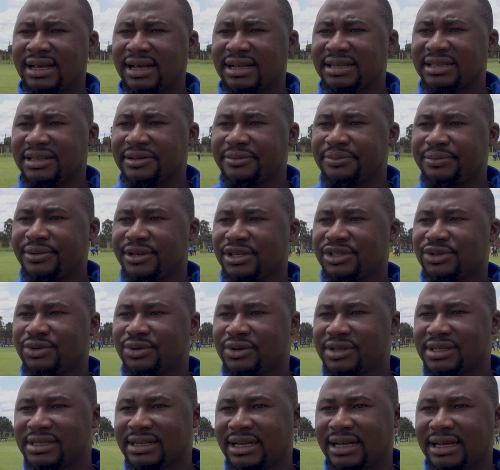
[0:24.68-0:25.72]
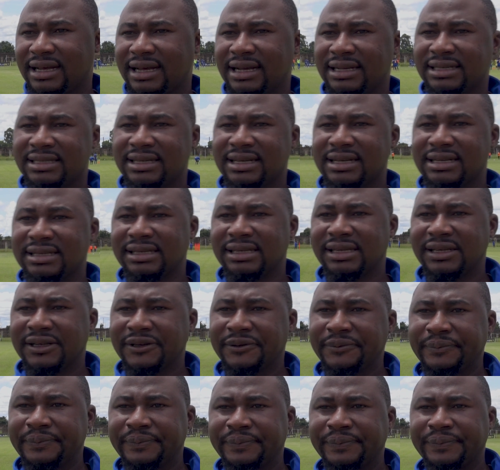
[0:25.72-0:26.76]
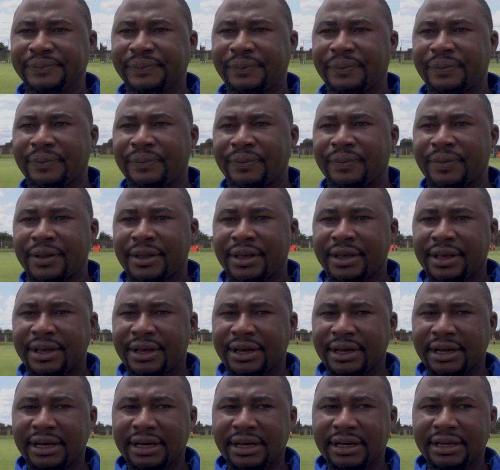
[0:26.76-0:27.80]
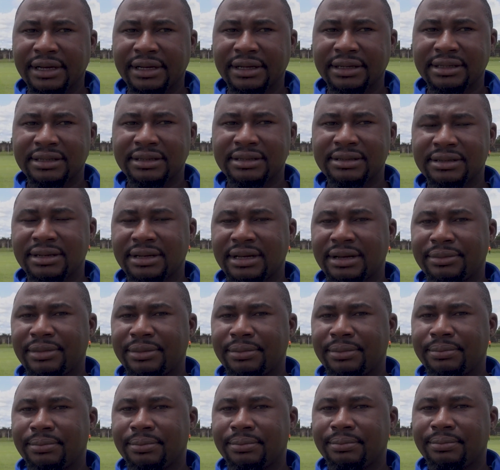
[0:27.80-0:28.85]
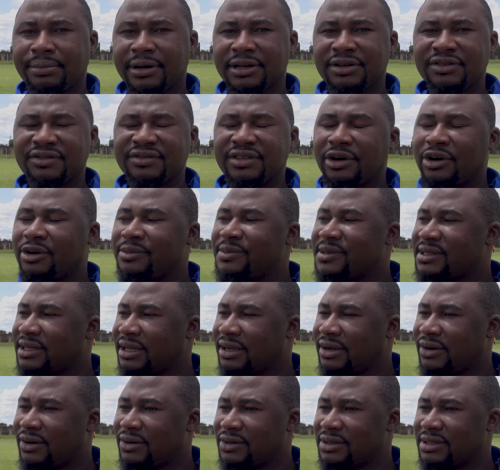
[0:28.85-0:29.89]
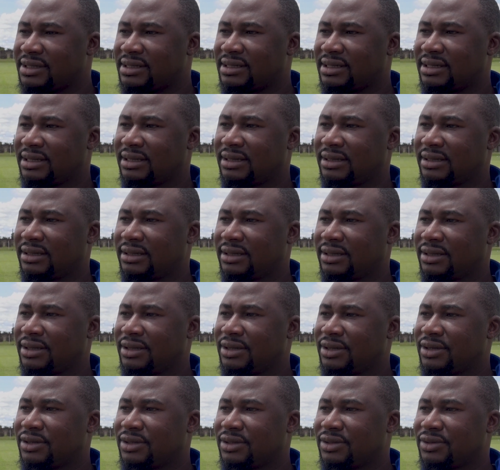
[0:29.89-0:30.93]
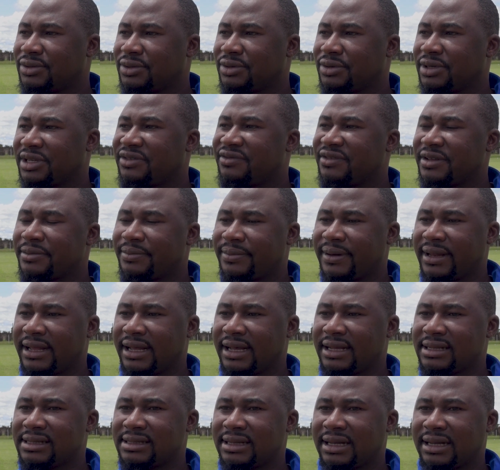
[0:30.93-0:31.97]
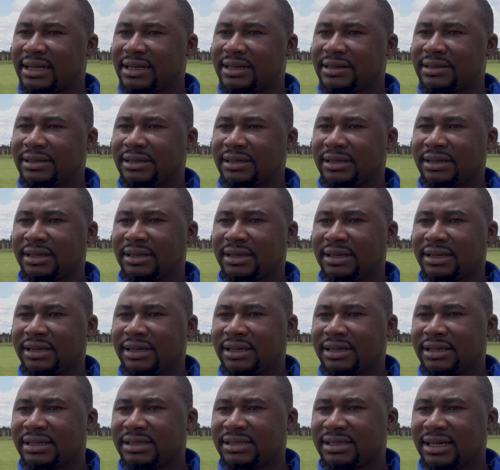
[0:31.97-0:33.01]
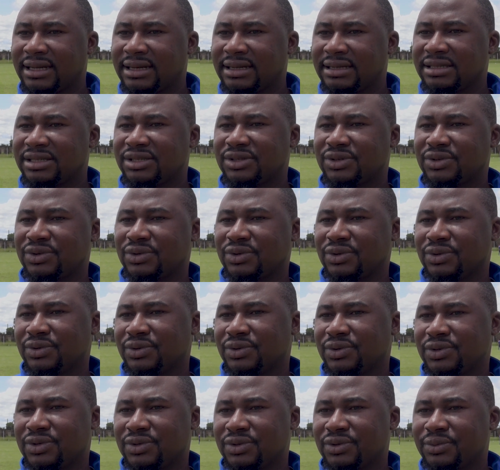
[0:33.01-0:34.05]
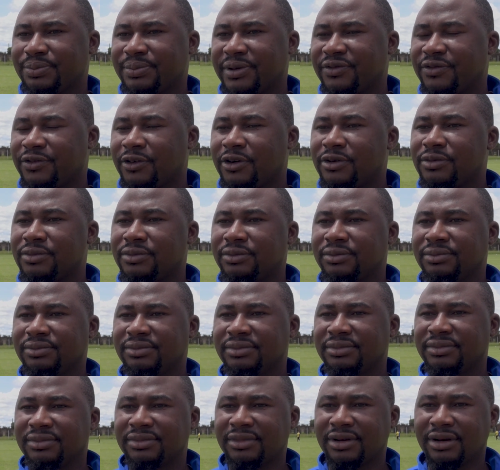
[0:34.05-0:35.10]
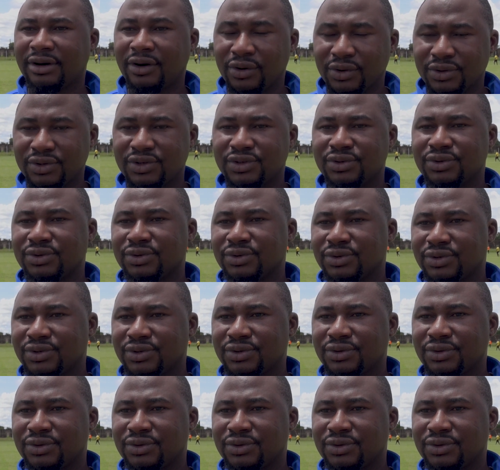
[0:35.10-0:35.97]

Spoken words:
and the pitch was actually part of the obstacles to give the players a challenge to perform or to